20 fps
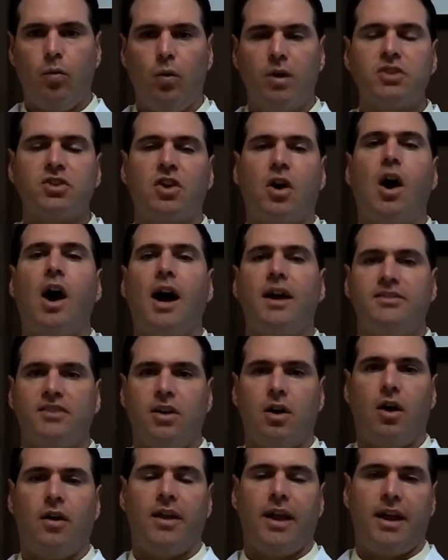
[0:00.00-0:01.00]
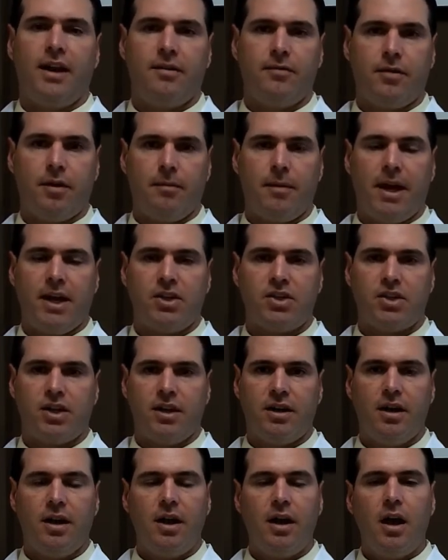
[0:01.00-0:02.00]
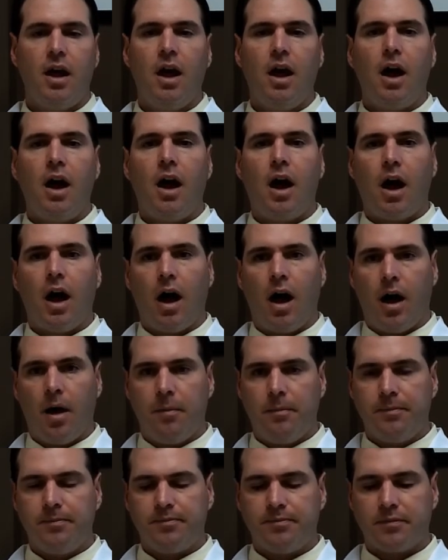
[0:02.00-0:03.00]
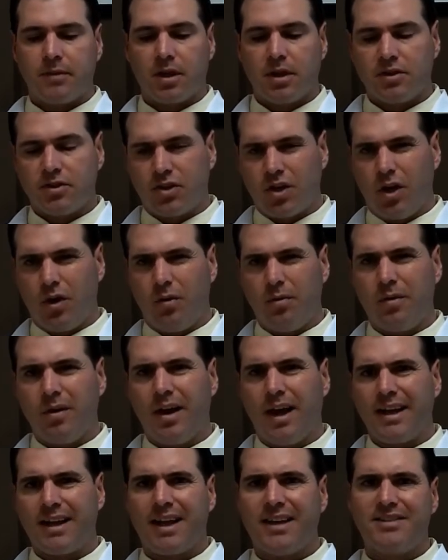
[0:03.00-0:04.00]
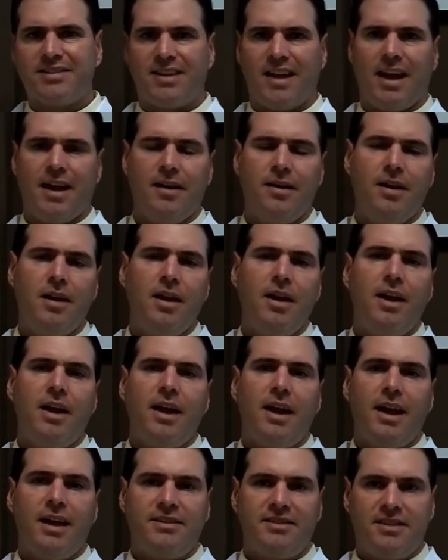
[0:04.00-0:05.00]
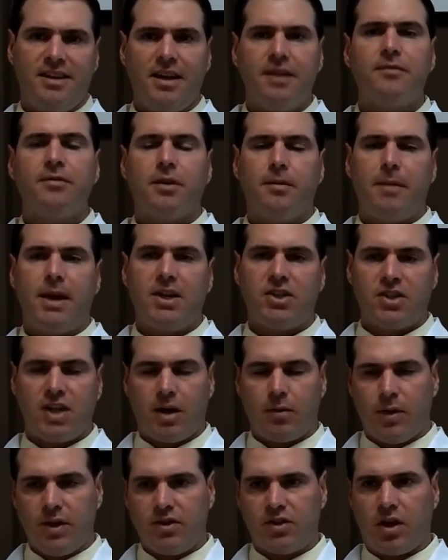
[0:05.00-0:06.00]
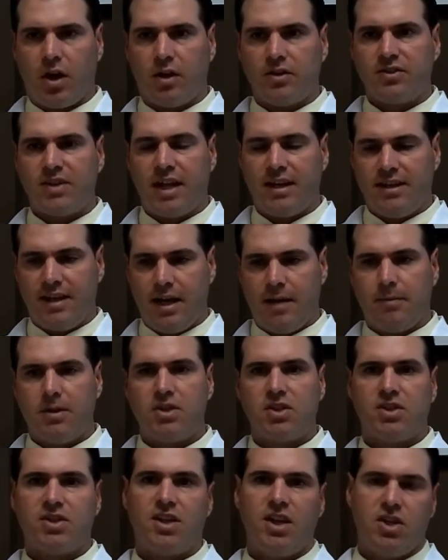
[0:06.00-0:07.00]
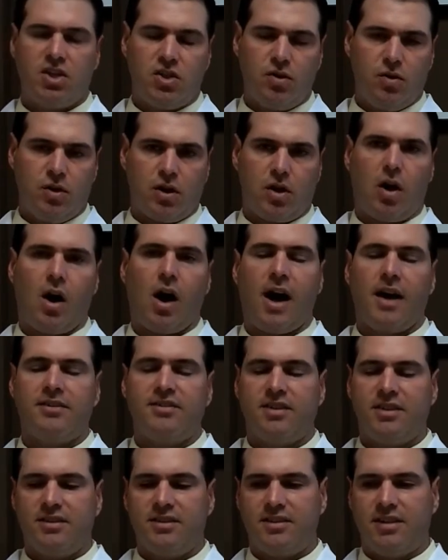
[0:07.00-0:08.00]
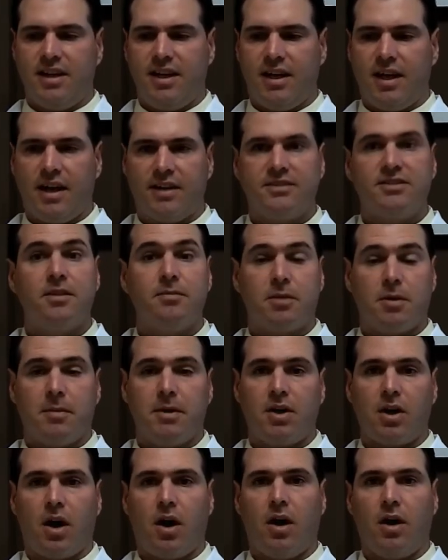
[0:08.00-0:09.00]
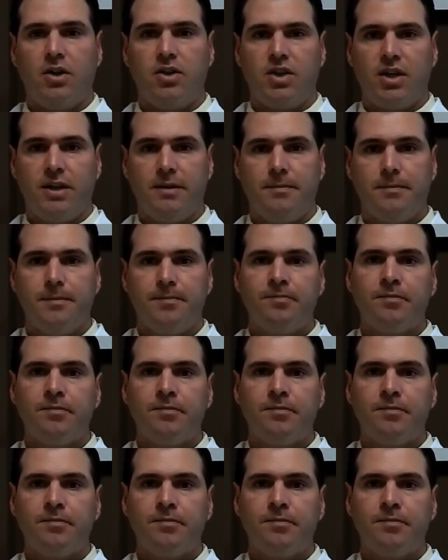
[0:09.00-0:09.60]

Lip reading: What's causing all that inflammation? So, like I said, it's the inflammation that results, that damages tissue and causes the symptomatology.